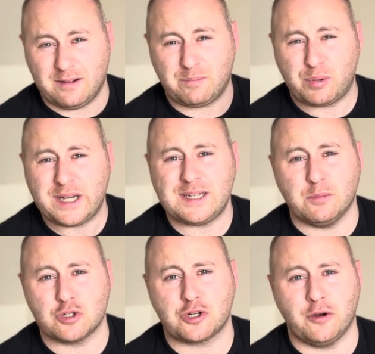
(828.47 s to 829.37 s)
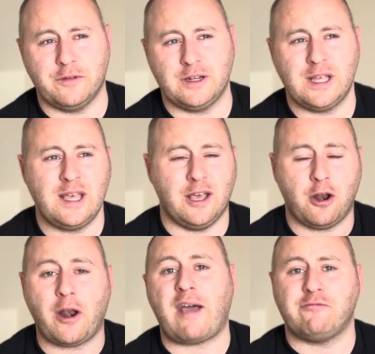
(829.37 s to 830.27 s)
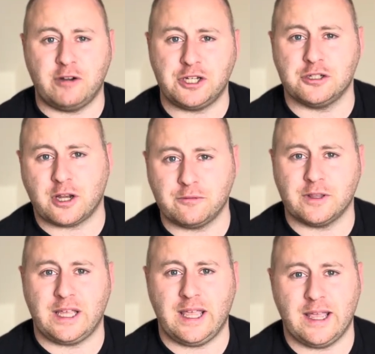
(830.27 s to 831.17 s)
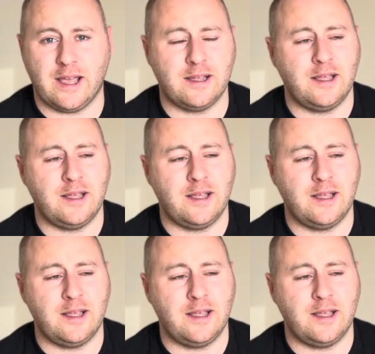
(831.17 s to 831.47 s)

pretty much covered, and on averages over the year,